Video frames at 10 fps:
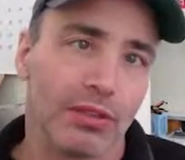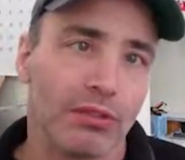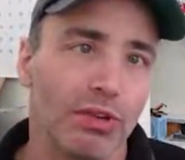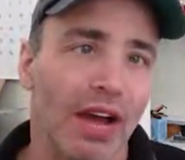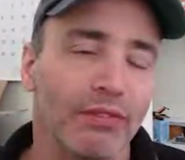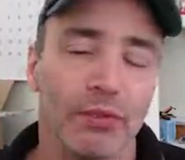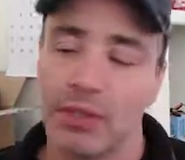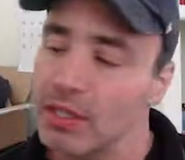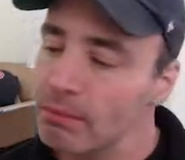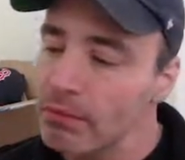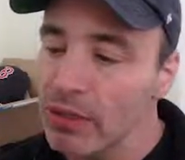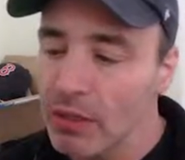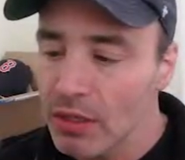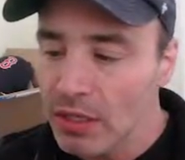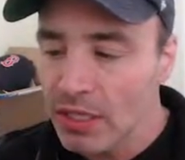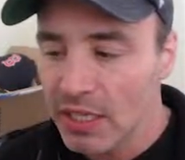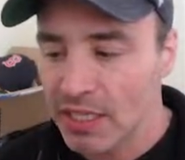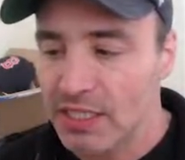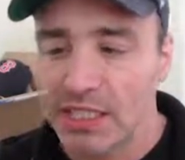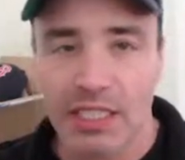when you peeled the raft away
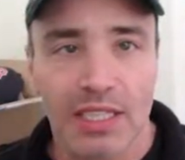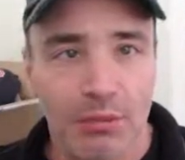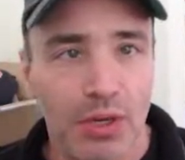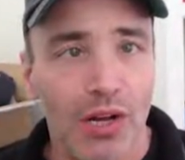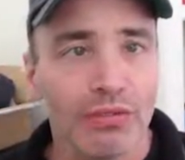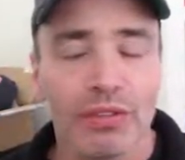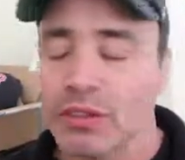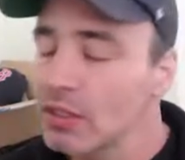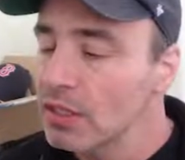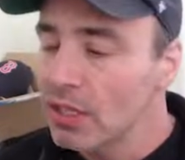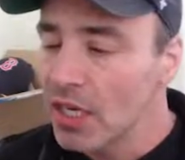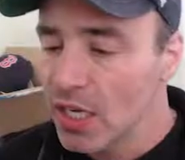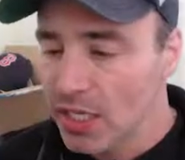and it didn't come off.